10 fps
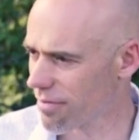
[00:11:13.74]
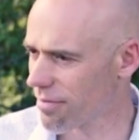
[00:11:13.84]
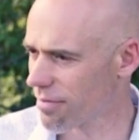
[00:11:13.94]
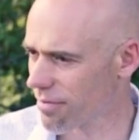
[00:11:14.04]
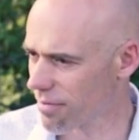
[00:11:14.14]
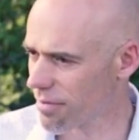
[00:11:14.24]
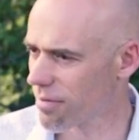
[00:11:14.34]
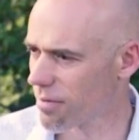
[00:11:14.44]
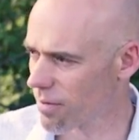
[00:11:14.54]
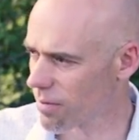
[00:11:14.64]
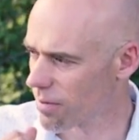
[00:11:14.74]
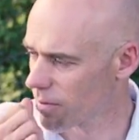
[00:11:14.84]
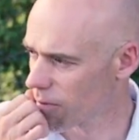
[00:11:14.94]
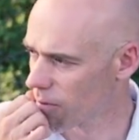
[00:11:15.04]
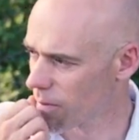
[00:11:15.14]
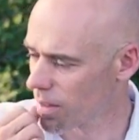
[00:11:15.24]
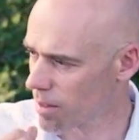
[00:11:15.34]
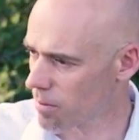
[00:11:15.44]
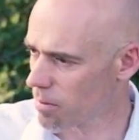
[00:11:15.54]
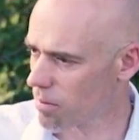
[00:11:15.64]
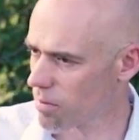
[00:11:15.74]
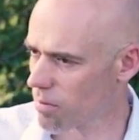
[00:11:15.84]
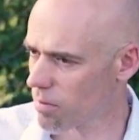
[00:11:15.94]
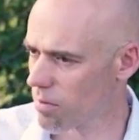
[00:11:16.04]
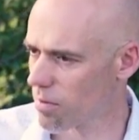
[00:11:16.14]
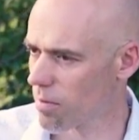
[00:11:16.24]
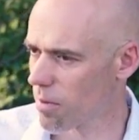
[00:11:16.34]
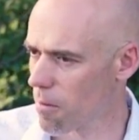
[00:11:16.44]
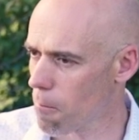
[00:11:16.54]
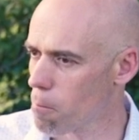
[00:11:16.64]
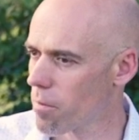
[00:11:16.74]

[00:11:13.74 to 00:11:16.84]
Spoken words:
(silent)